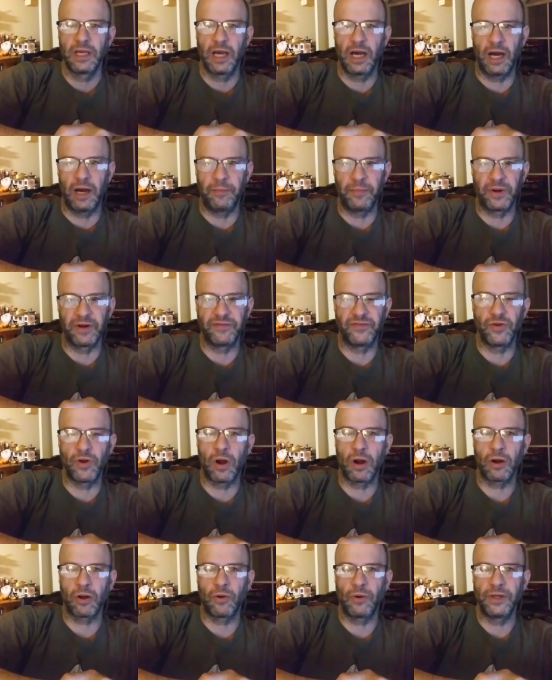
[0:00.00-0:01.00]
Um, but if you
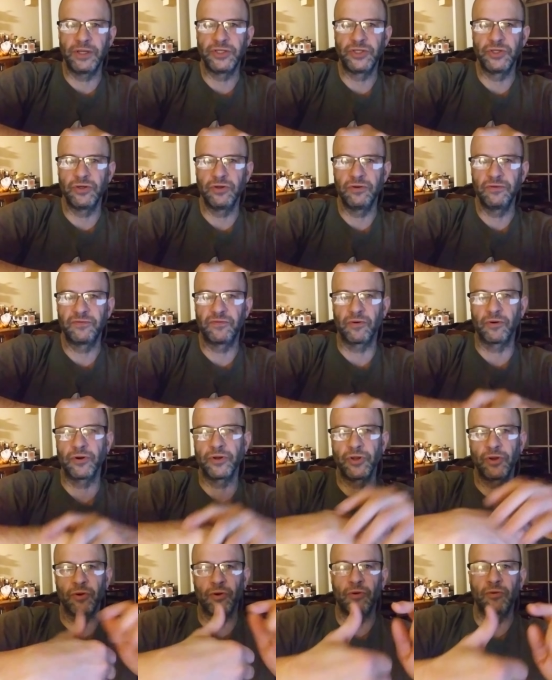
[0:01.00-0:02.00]
are going to, for
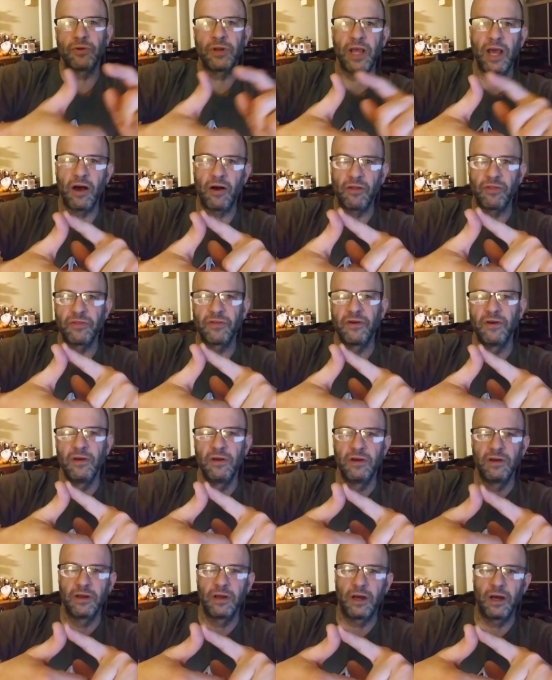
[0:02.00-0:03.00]
your own health,
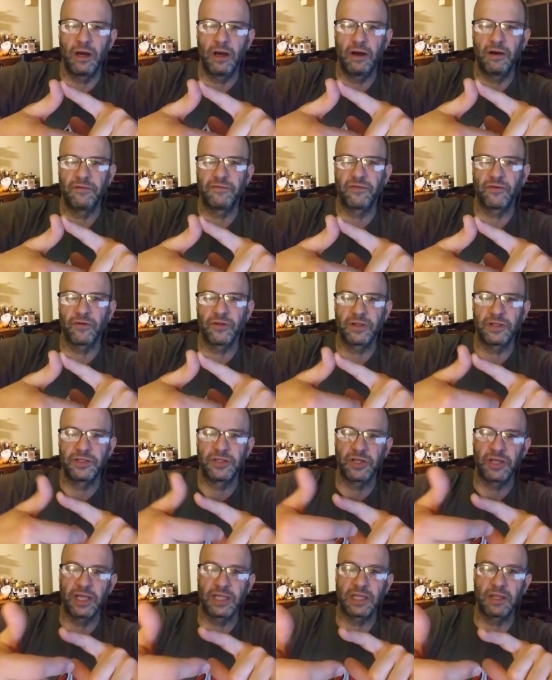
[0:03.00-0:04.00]
uh, for
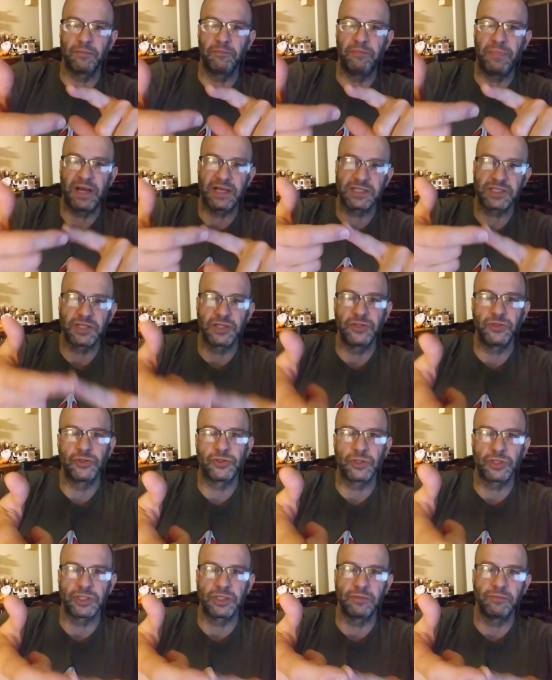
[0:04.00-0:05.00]
to get the best
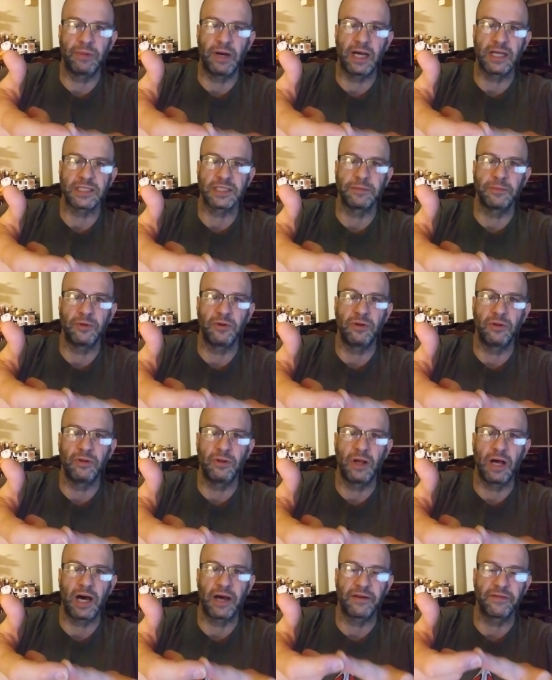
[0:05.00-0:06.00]
nutrition possible
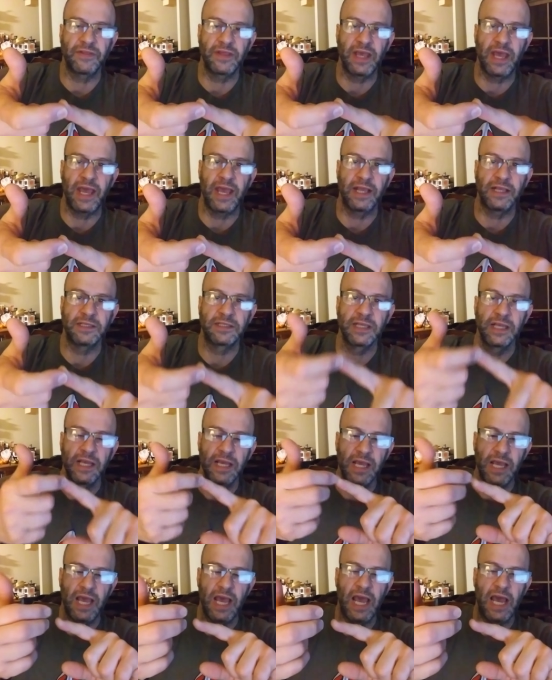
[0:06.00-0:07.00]
out of the eggs,
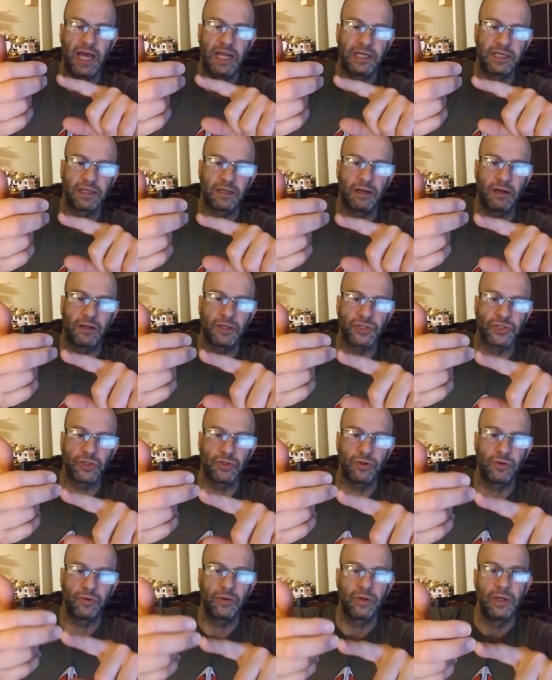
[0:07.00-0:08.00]
and
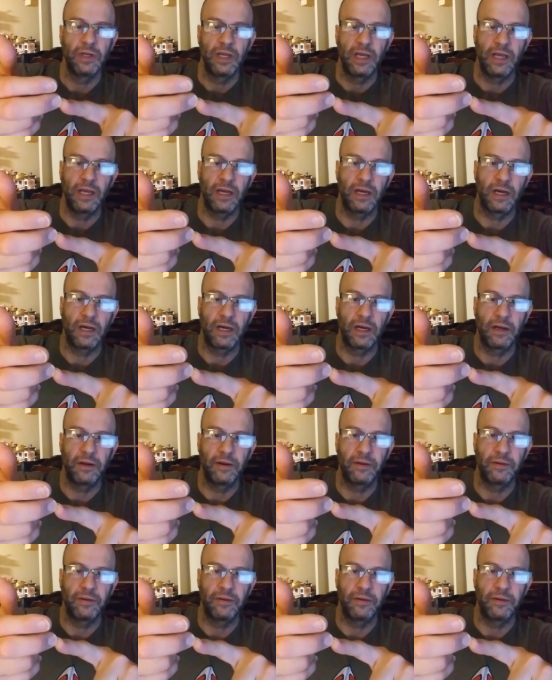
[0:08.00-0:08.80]
also uh,